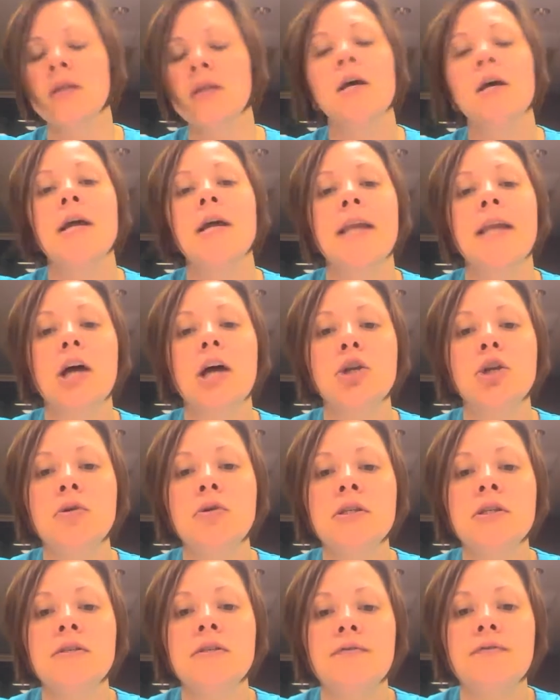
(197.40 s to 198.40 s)
Now
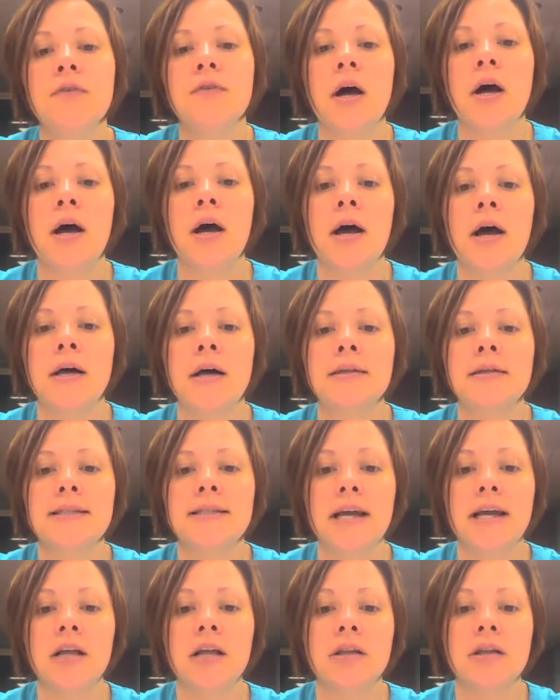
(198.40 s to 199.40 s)
Newton's
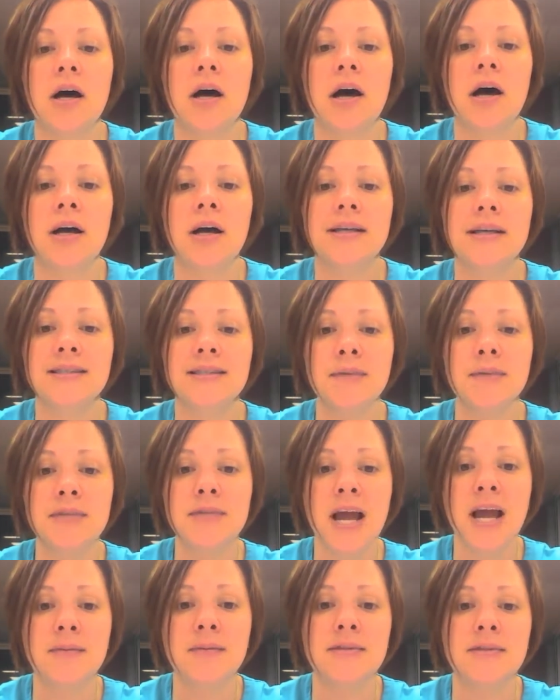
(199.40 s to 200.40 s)
second law is
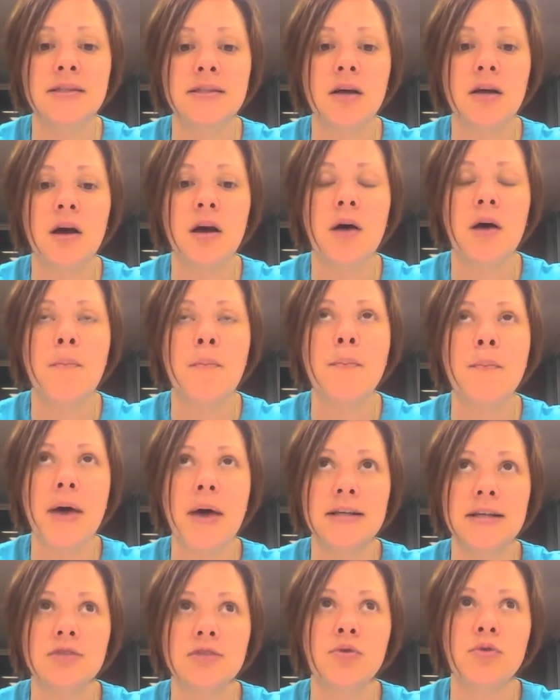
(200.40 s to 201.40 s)
sometimes
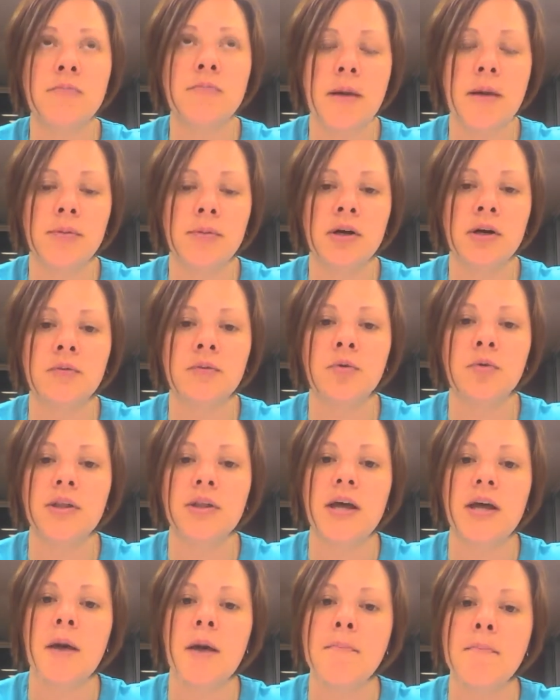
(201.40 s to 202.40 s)
best remembered with
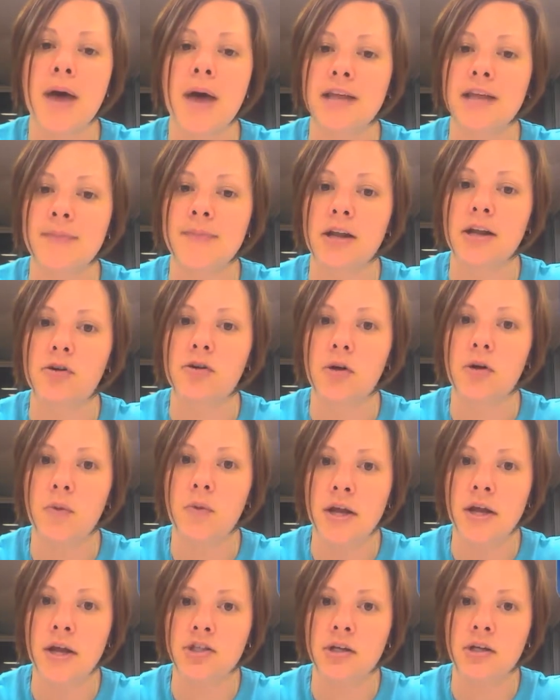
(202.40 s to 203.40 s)
a mathematical
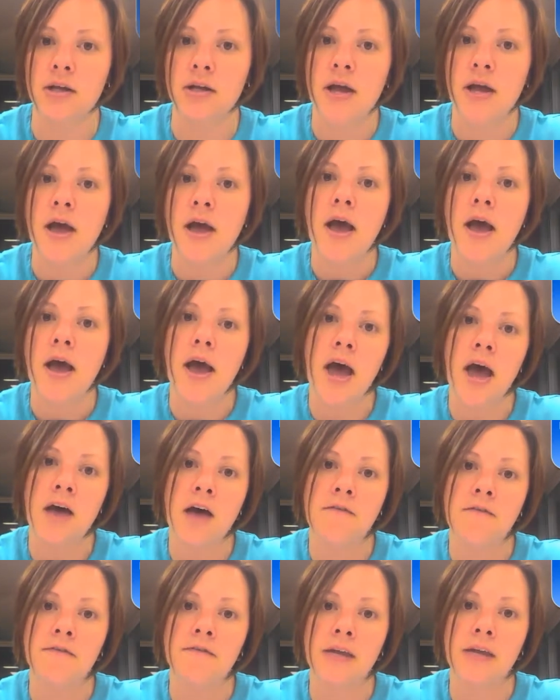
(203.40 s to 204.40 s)
equation.
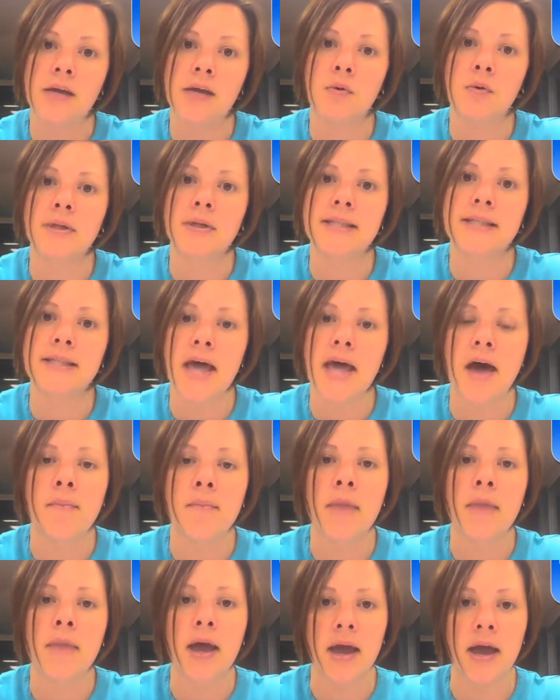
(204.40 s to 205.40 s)
F equals
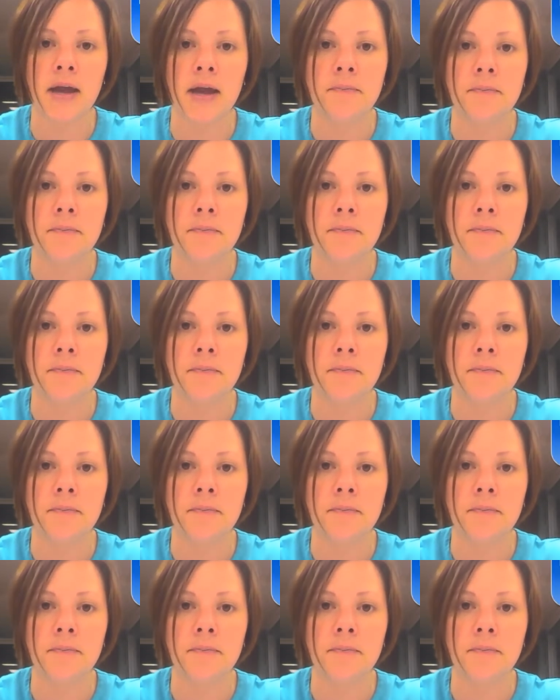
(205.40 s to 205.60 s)
ma.